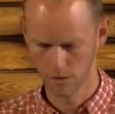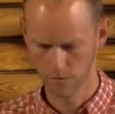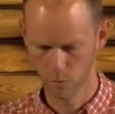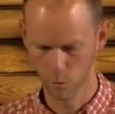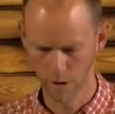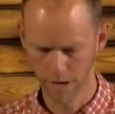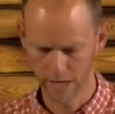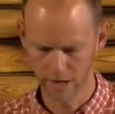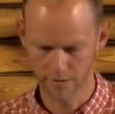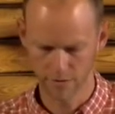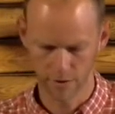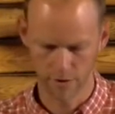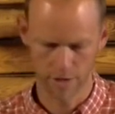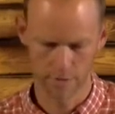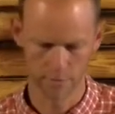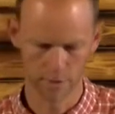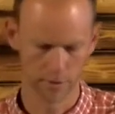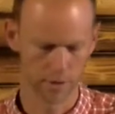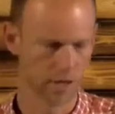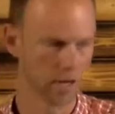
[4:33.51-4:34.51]
You've waited for
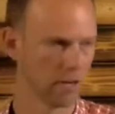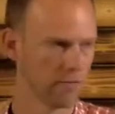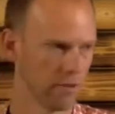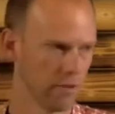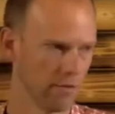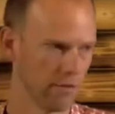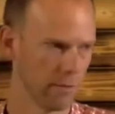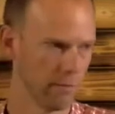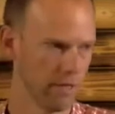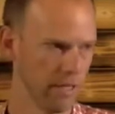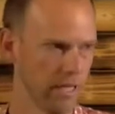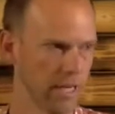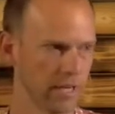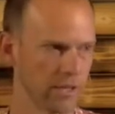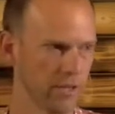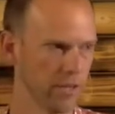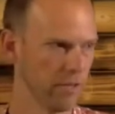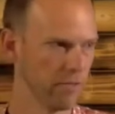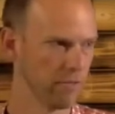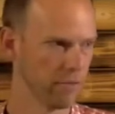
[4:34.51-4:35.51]
them to recover from
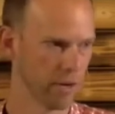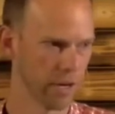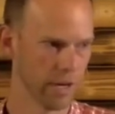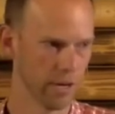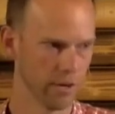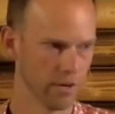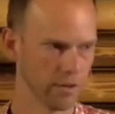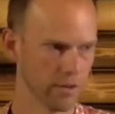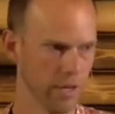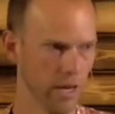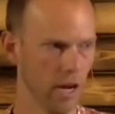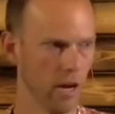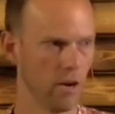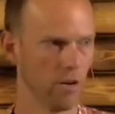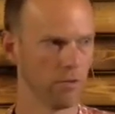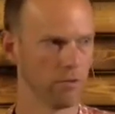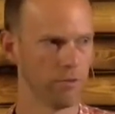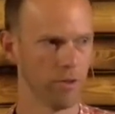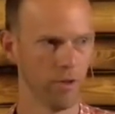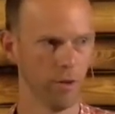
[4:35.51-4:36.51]
addiction for years
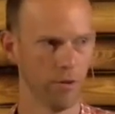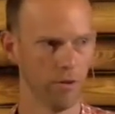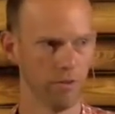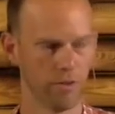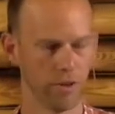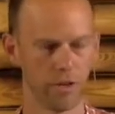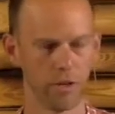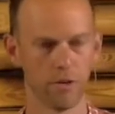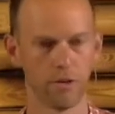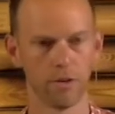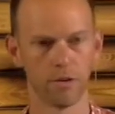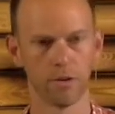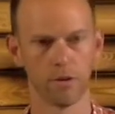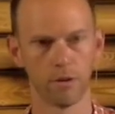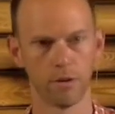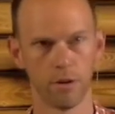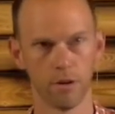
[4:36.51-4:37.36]
now to no avail.